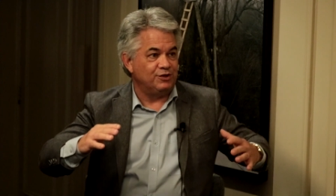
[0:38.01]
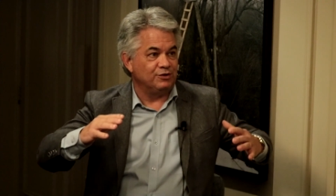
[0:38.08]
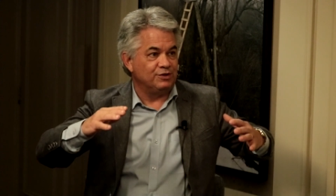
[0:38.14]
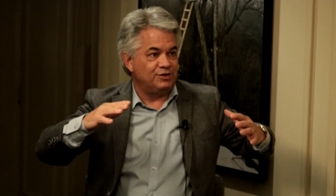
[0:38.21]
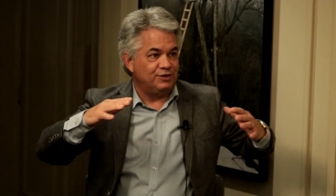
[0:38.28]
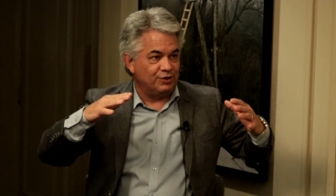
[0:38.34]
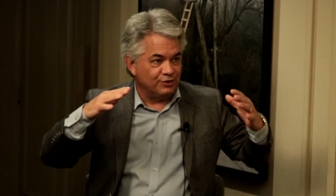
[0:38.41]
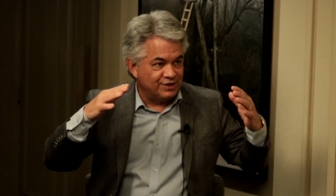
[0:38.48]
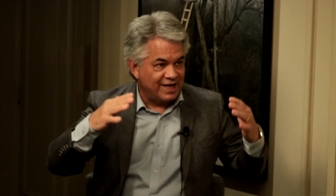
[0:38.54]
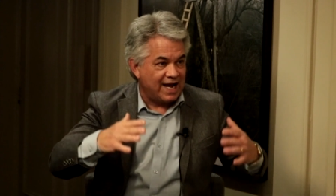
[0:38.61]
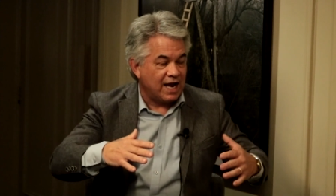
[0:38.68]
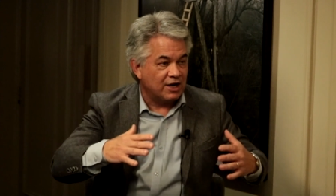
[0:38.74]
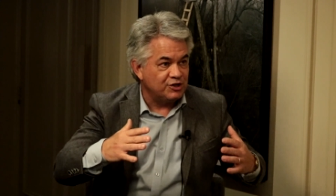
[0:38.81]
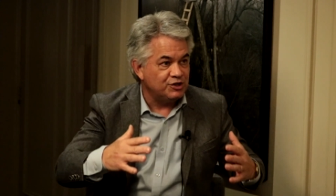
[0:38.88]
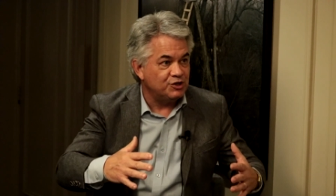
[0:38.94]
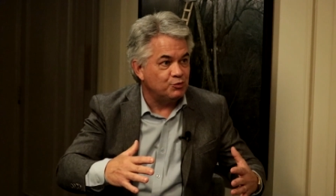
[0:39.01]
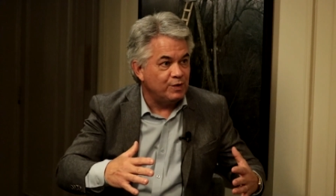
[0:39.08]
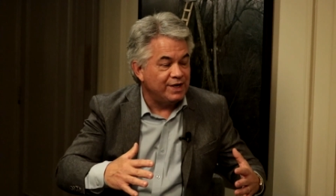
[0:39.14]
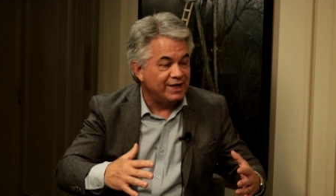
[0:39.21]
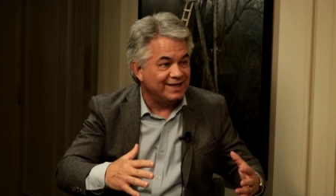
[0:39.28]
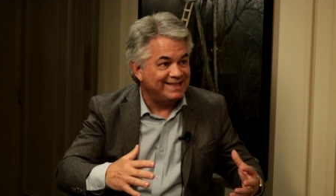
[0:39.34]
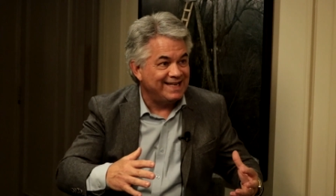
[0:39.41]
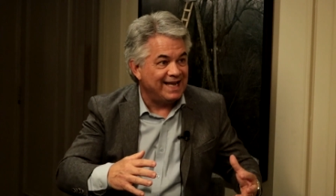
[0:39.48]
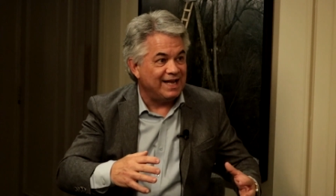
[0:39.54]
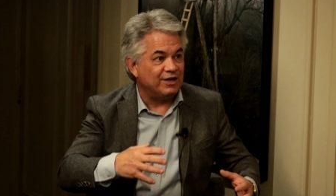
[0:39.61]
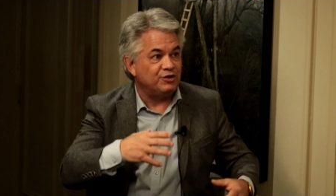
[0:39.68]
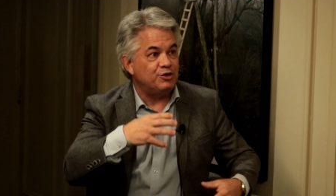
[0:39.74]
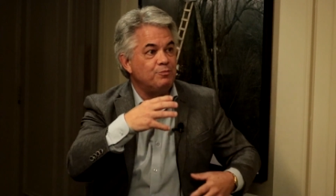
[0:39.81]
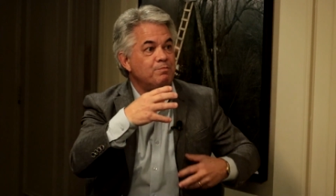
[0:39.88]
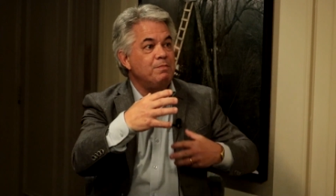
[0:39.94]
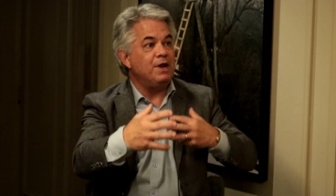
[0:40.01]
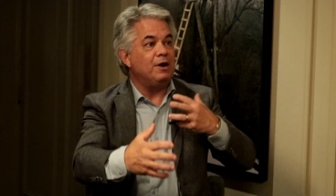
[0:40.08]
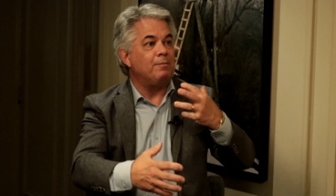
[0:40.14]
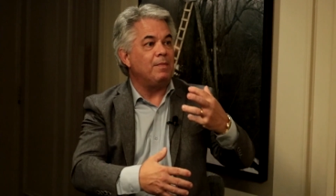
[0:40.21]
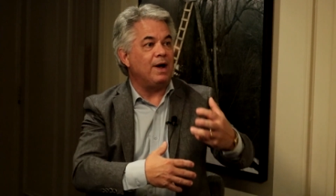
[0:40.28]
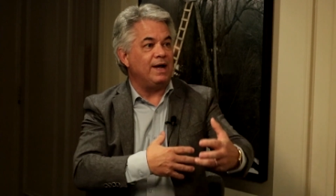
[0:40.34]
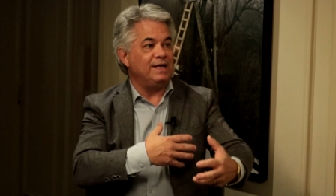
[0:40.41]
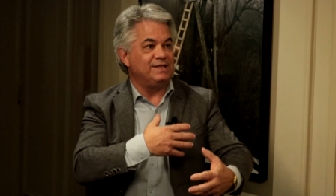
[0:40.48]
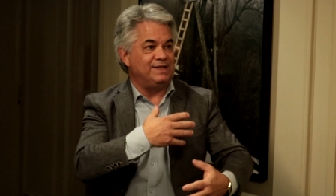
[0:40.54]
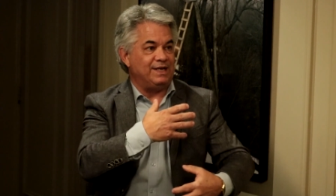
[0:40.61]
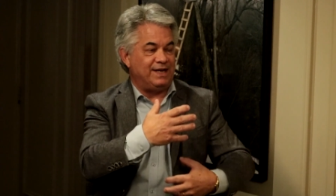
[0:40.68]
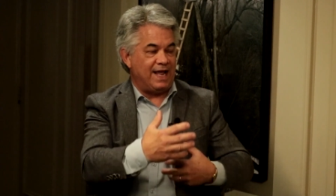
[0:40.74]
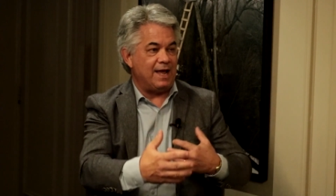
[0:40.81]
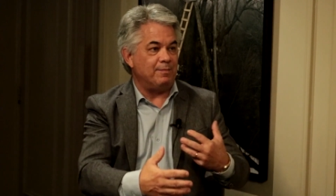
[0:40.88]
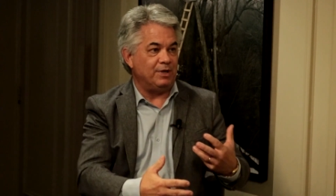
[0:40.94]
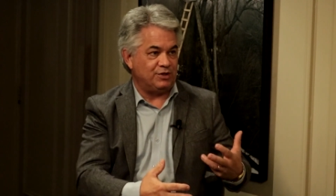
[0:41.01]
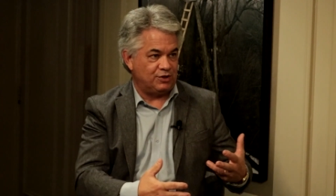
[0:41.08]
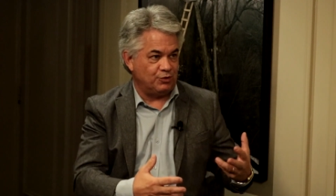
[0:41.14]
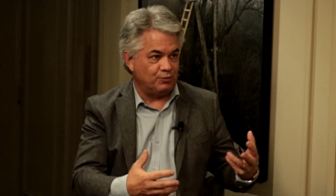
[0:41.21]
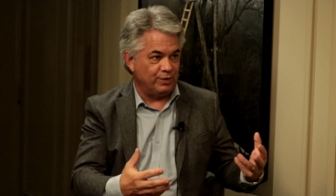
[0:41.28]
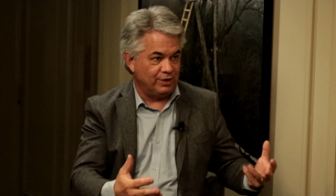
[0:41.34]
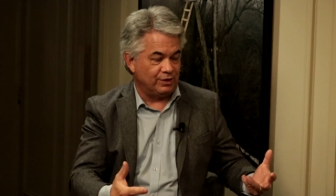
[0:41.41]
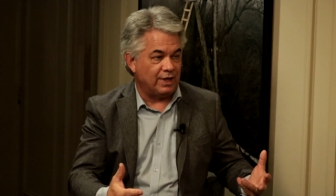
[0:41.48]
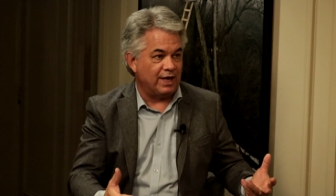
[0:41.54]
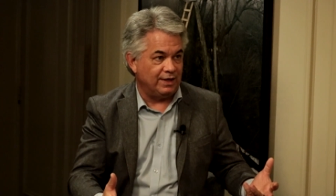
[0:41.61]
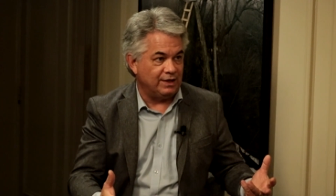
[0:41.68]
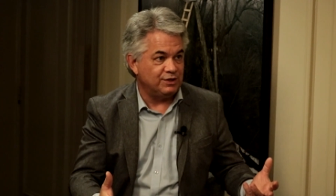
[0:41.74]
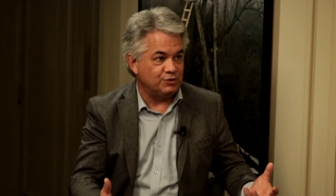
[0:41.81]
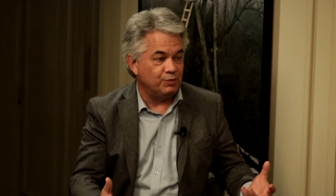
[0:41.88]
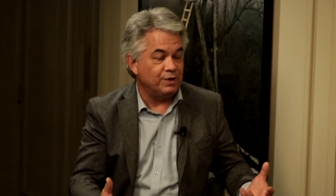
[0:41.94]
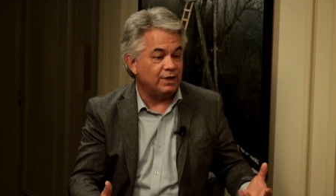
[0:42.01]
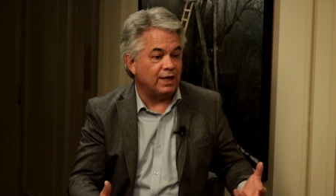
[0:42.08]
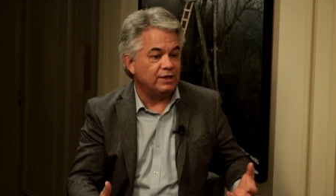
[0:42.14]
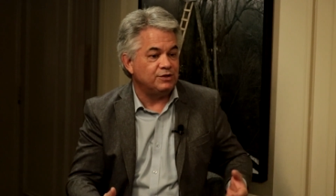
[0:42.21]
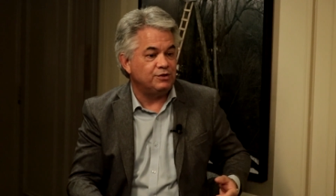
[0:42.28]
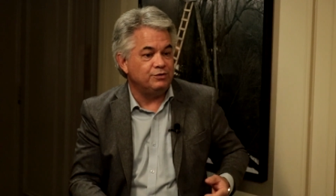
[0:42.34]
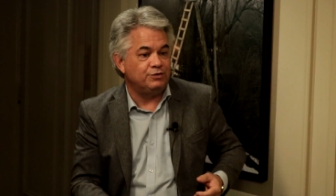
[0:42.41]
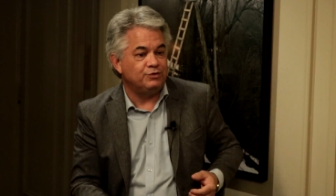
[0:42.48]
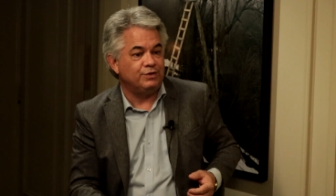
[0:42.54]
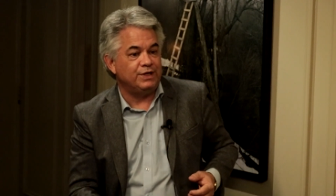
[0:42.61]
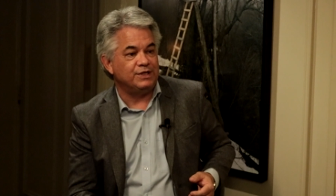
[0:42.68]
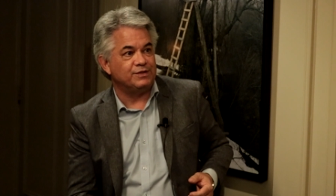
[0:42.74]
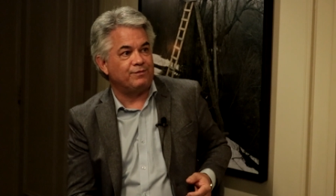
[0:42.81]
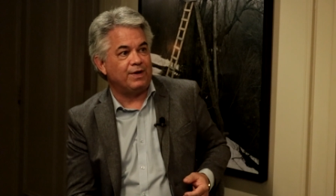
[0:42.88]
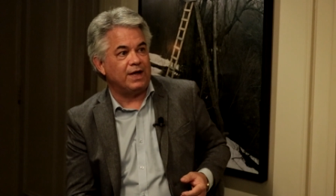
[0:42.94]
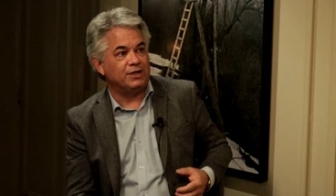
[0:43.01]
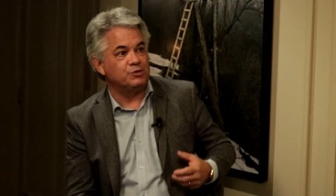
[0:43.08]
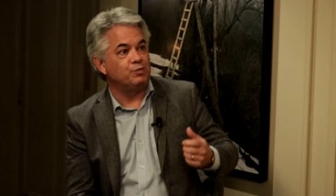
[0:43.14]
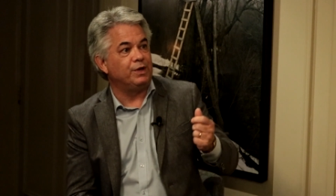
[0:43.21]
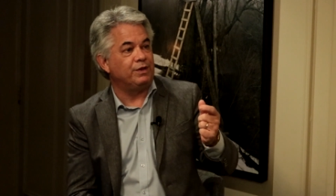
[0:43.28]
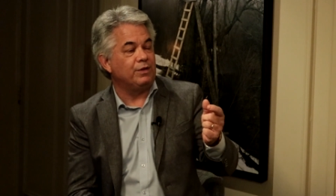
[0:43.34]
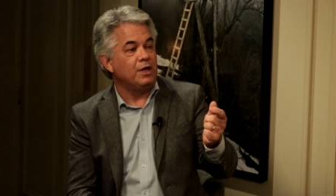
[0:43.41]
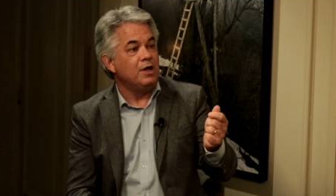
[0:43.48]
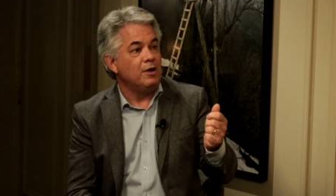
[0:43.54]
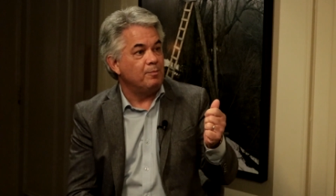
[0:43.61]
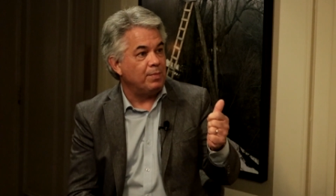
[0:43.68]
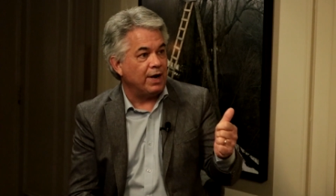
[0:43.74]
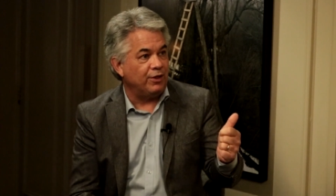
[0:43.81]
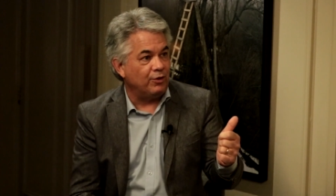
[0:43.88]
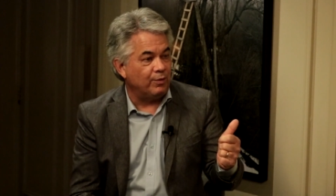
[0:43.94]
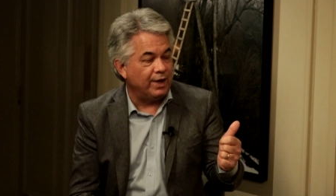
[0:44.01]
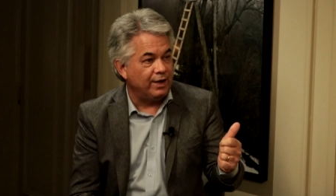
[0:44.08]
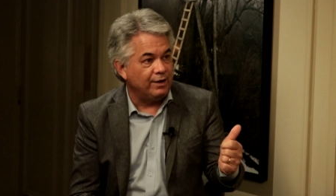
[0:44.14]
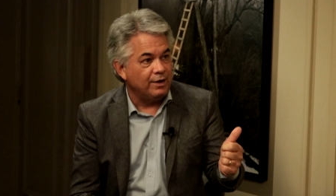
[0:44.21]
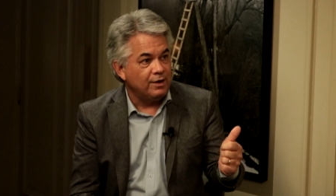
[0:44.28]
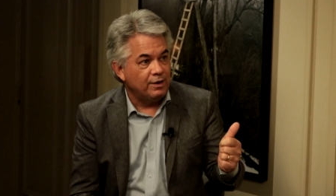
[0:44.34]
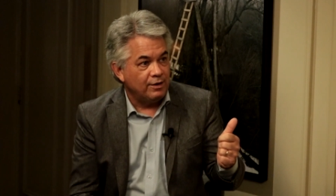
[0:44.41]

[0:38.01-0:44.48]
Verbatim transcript: There's, there's actions we can take to minimize the damage that realize, is realized due to these events, with, by the way,